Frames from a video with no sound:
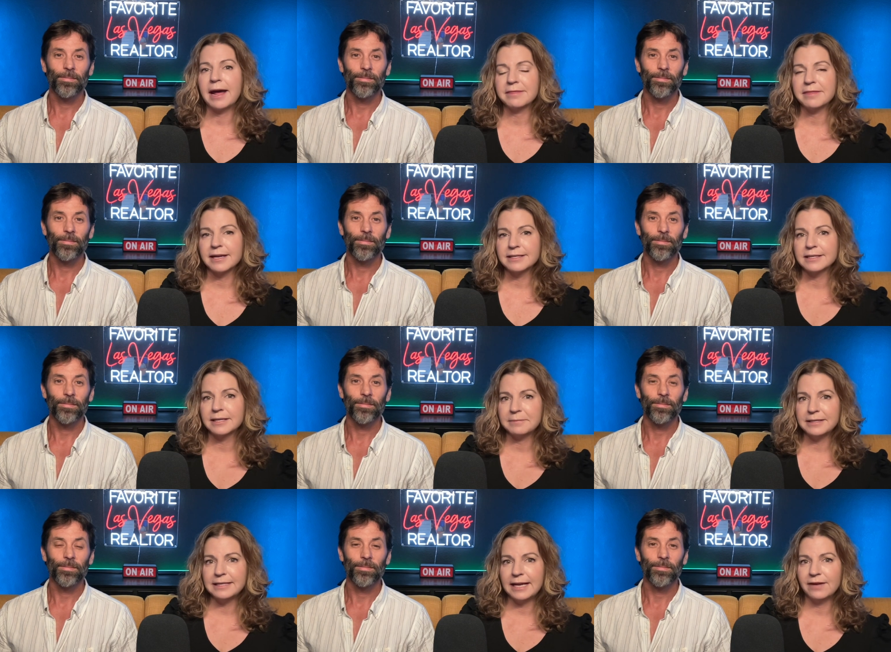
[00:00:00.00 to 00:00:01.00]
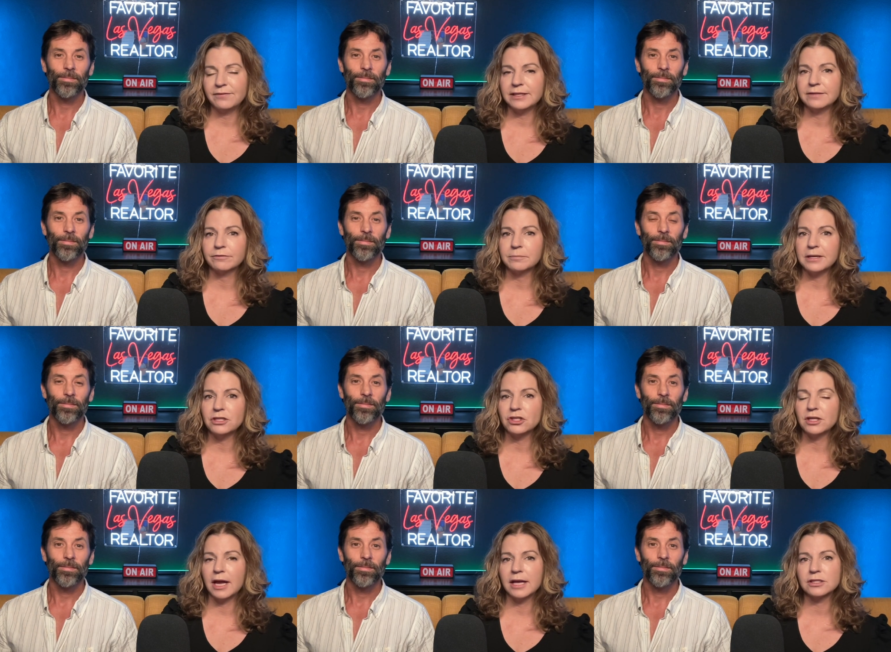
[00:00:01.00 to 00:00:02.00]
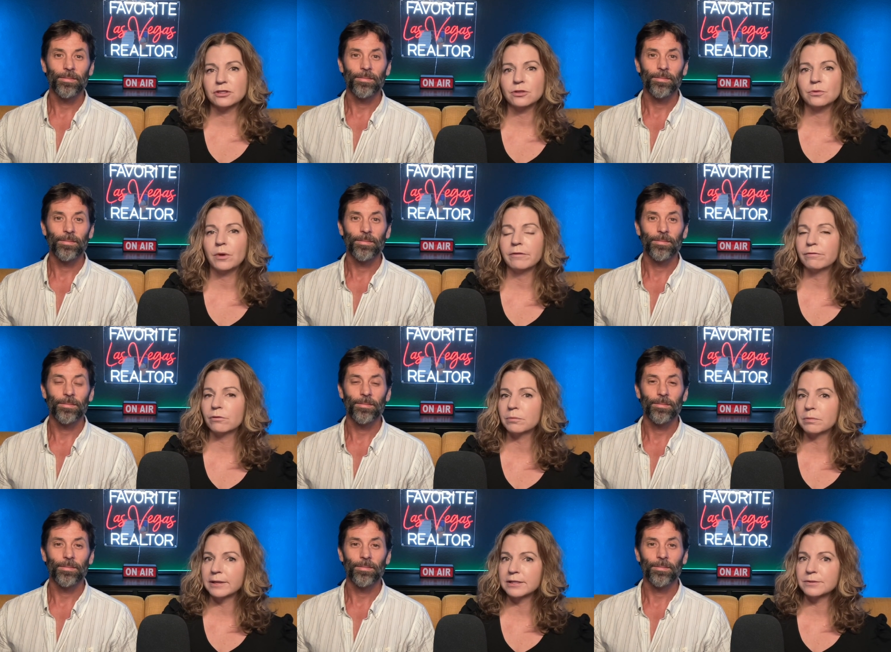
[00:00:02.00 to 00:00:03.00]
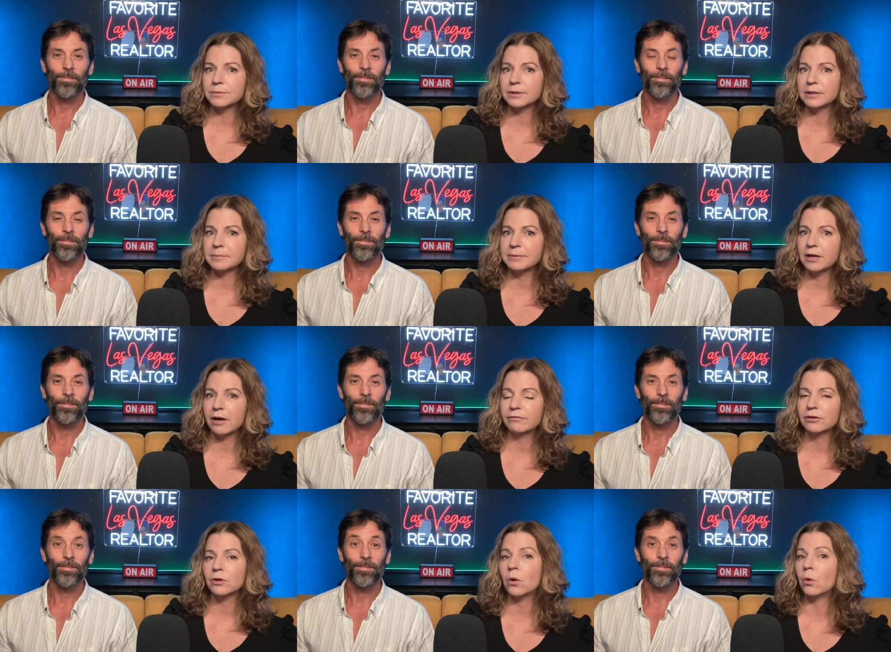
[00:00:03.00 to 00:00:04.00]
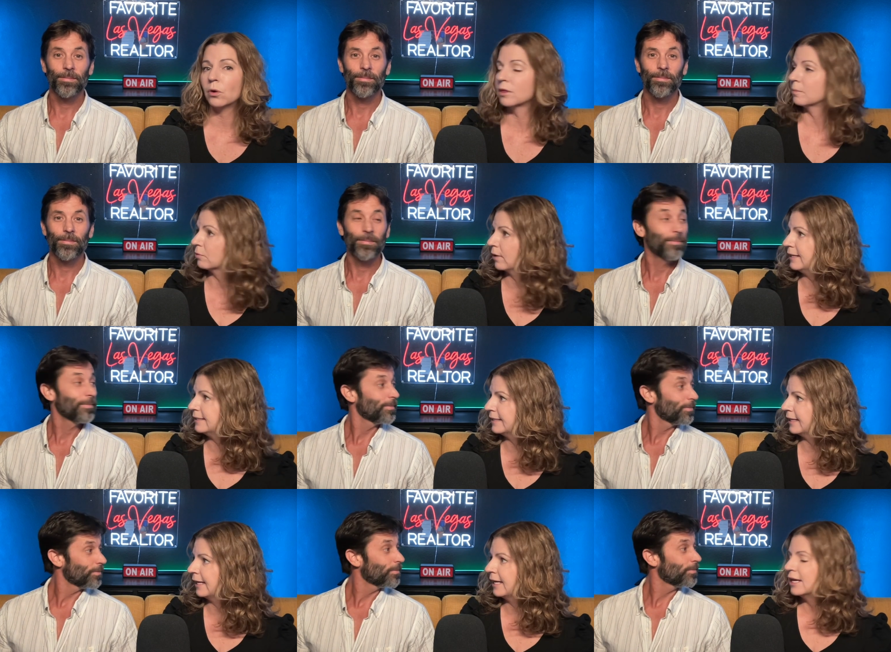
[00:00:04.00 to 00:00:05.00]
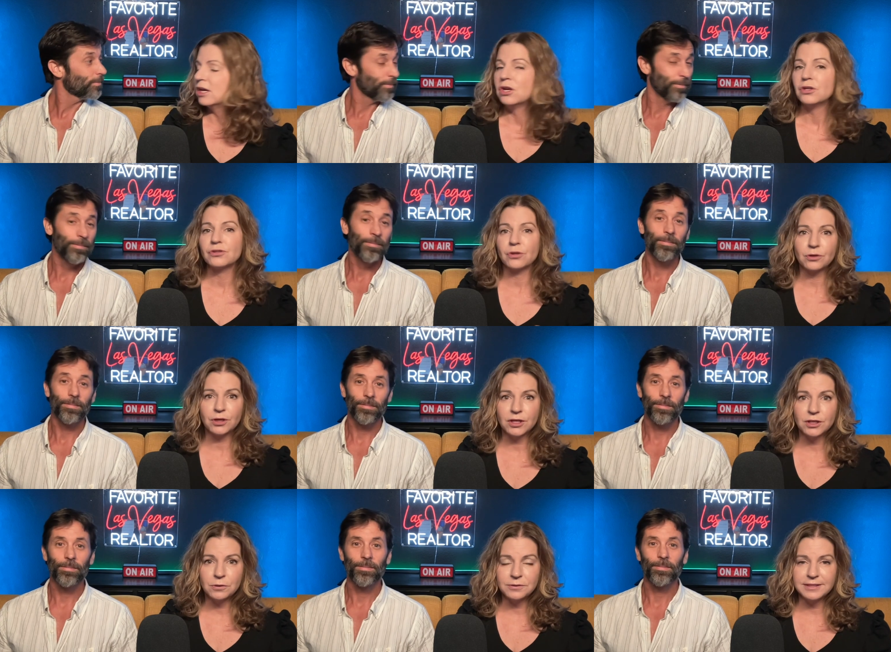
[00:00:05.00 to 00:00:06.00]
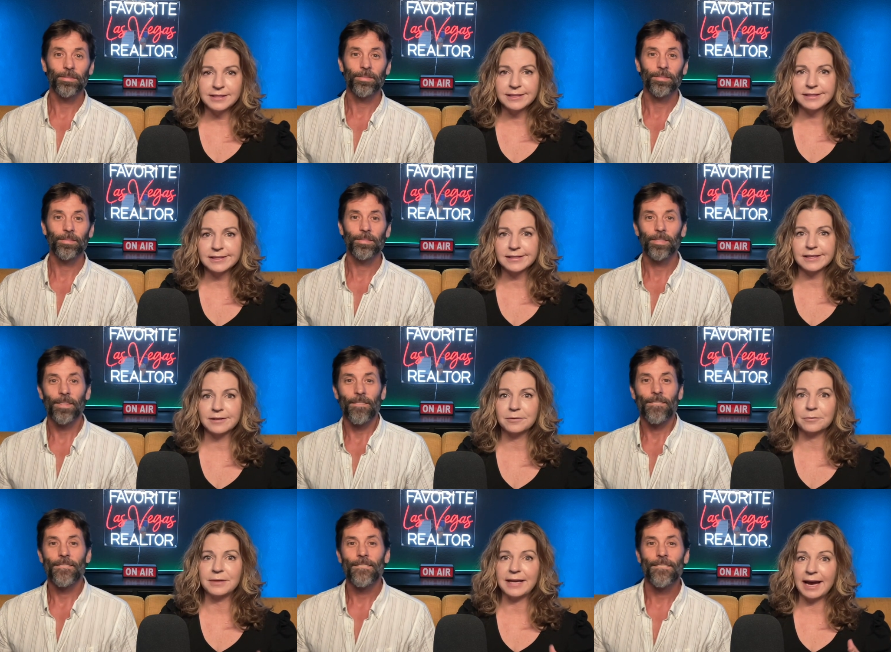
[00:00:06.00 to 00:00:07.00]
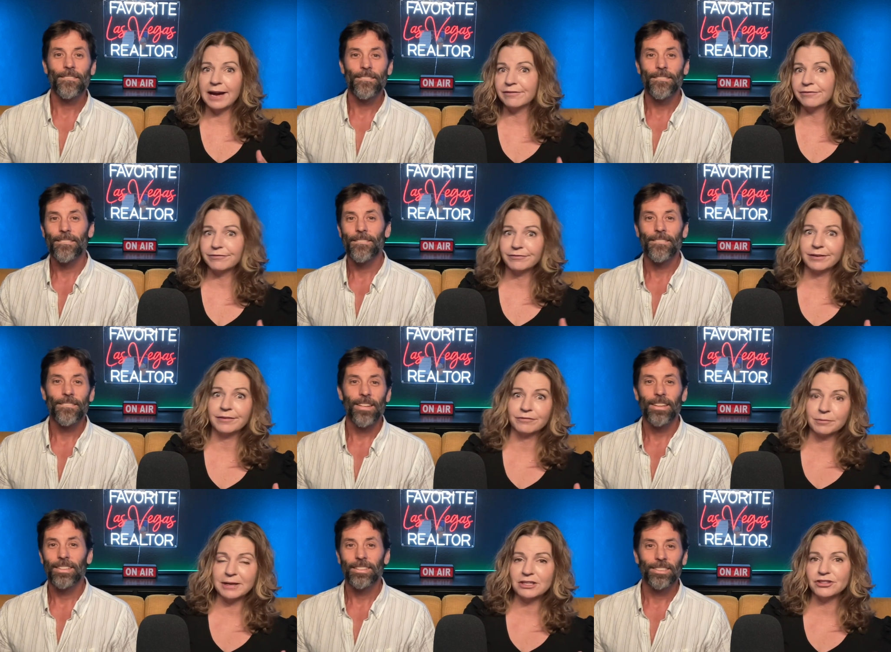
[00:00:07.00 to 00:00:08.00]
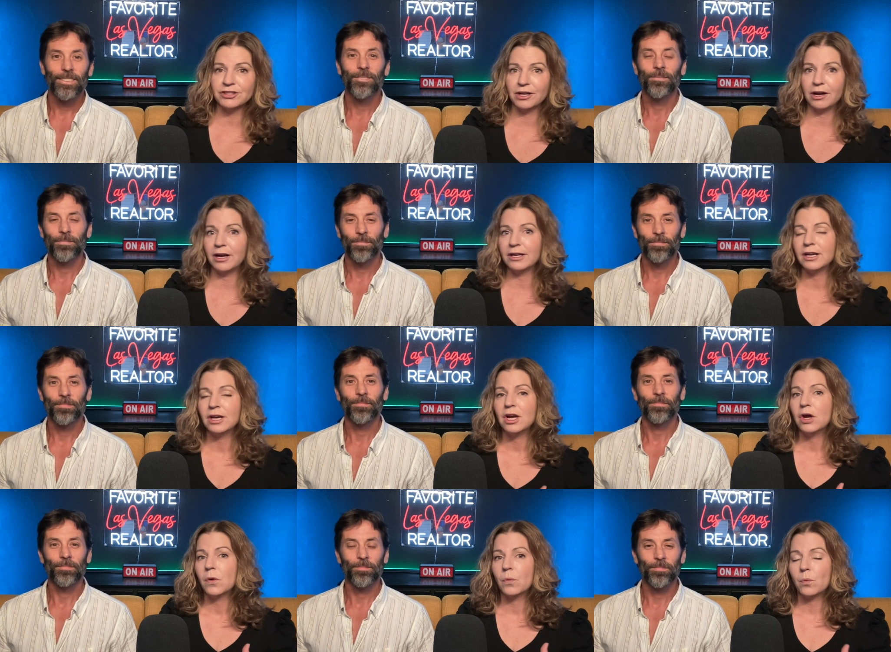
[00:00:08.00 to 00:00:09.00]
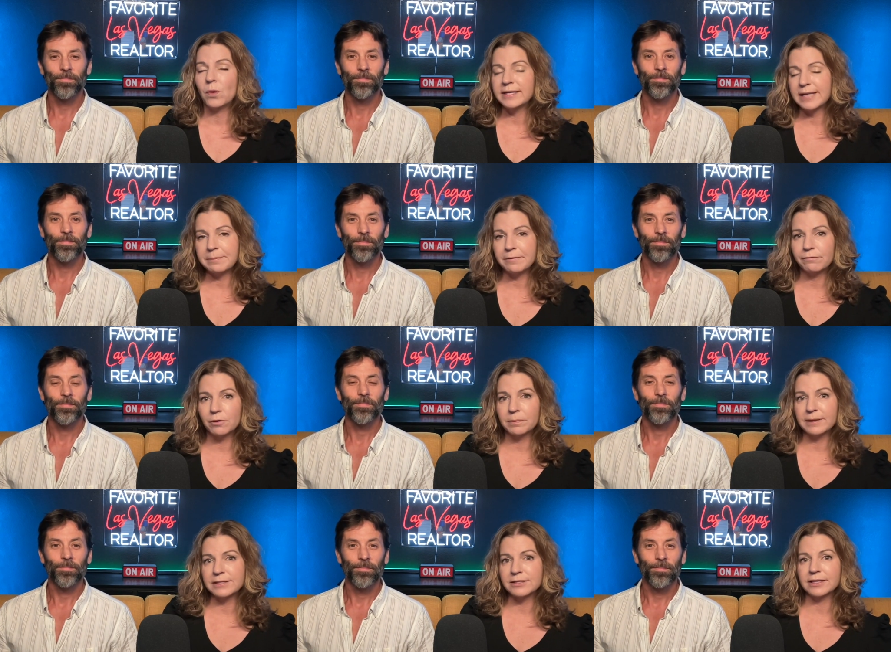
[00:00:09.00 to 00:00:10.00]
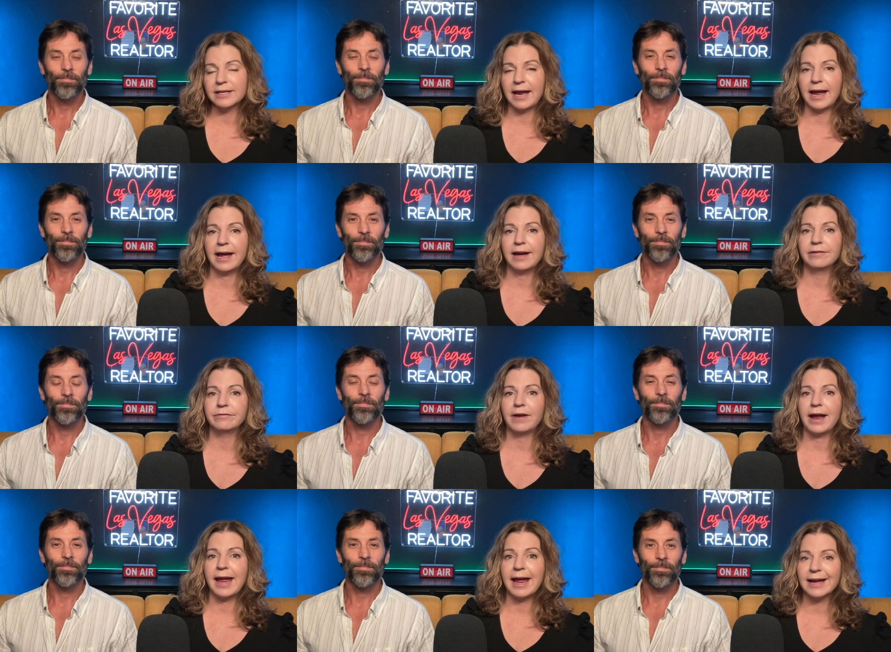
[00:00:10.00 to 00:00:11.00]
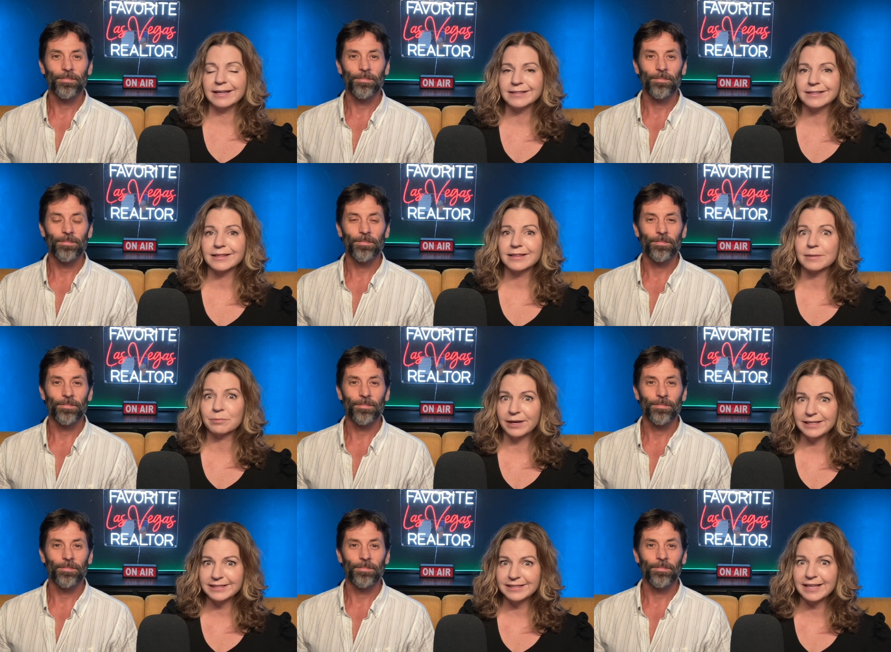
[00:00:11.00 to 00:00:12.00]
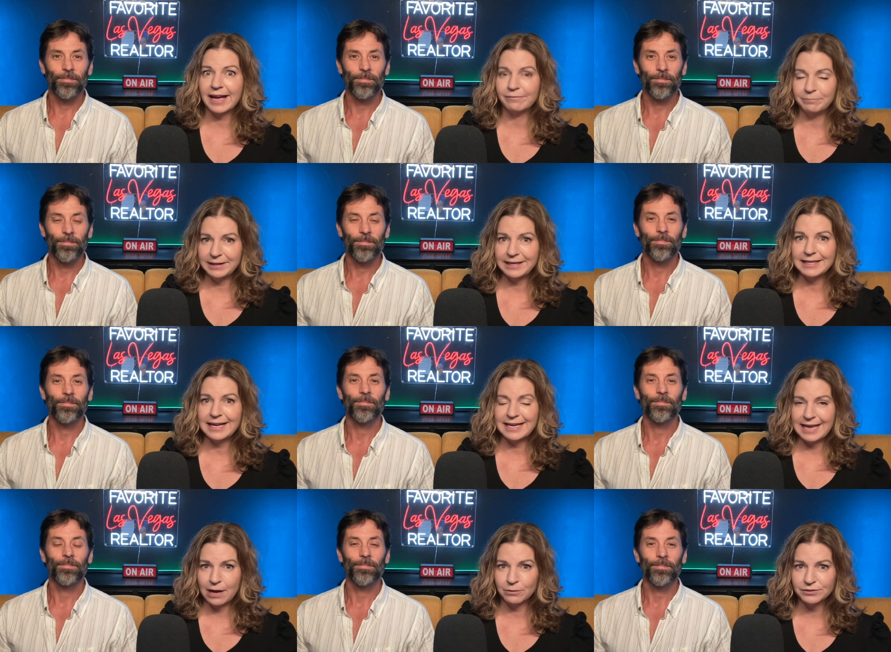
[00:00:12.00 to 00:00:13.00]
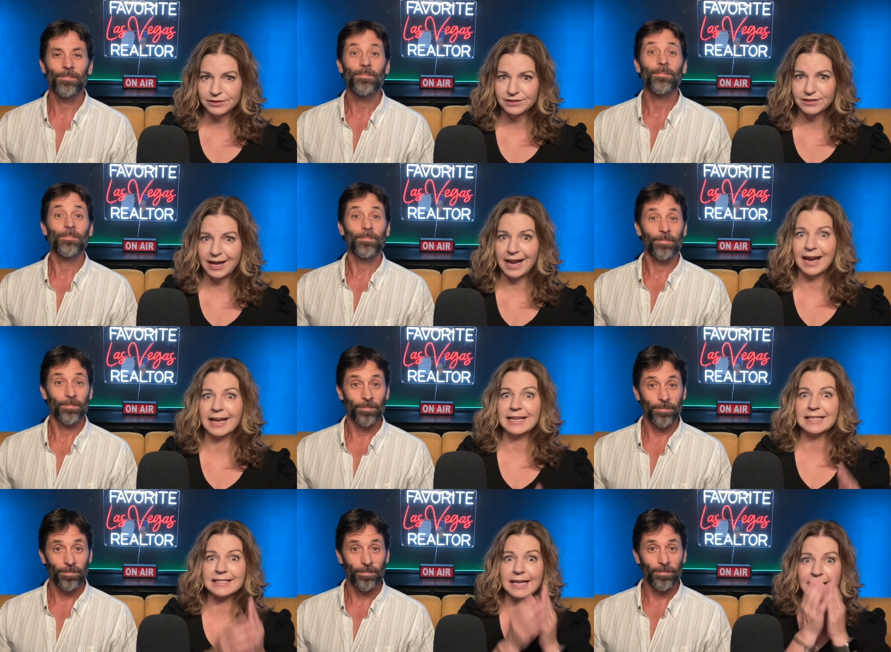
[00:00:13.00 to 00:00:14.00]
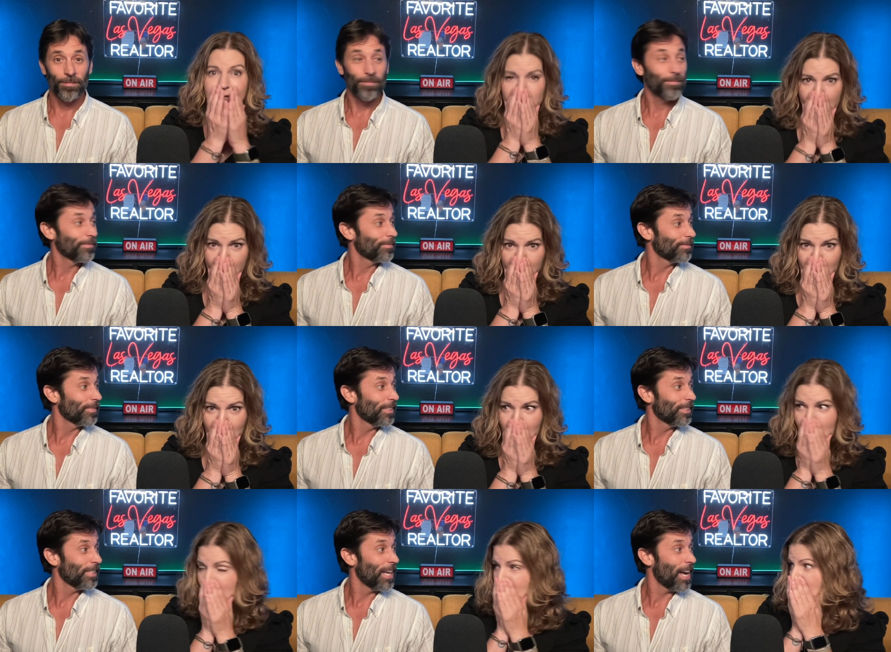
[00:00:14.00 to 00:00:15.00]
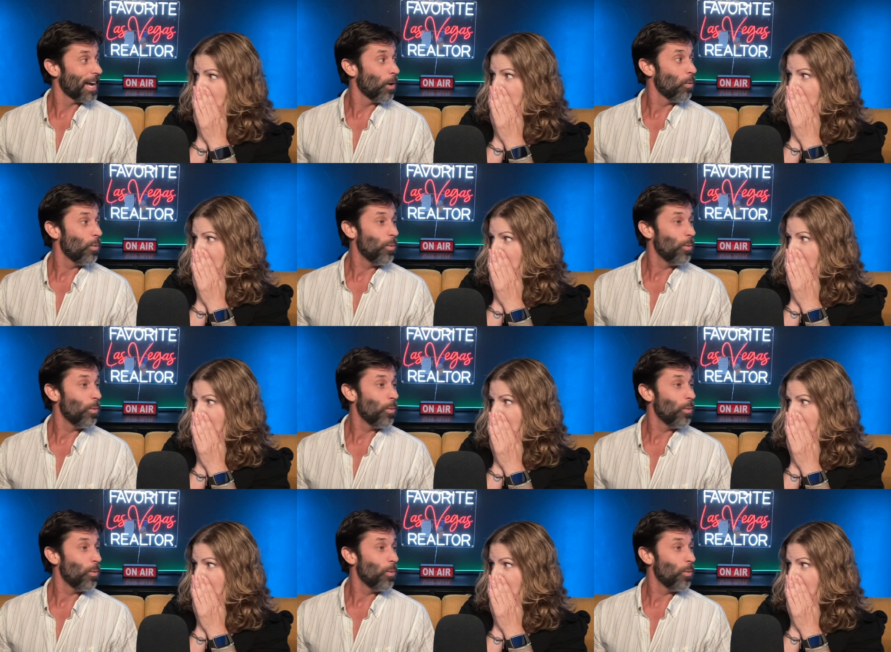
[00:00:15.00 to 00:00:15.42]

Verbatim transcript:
Speaker 1: at that time, I didn't have any information as to what floor plans were going to be offered or the pricing. So mm-hmm. good news is we have information on what type of floor plans they're going to have and the prices have been announced. And it's a shocker. Yeah.